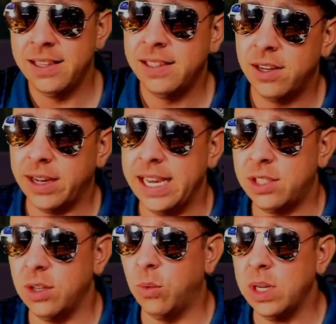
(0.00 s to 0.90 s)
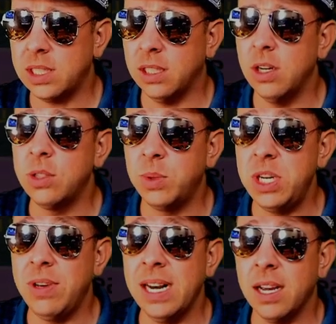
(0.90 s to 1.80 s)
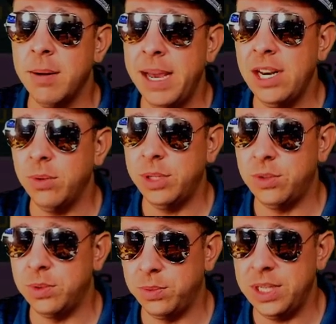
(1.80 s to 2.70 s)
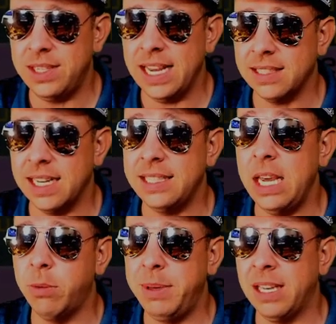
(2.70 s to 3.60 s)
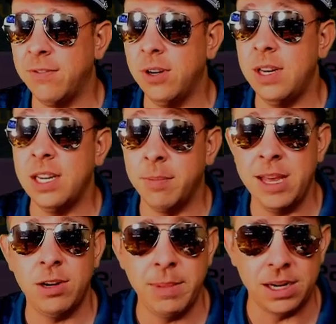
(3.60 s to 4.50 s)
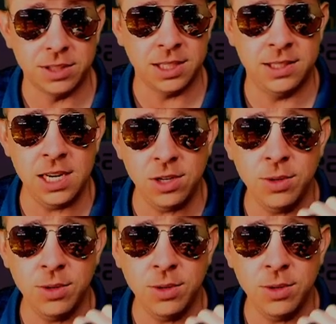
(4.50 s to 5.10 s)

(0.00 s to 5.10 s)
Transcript: Okay, so once closed, when you get a commander which was reached S class, it will be converted into commander medals. Continue?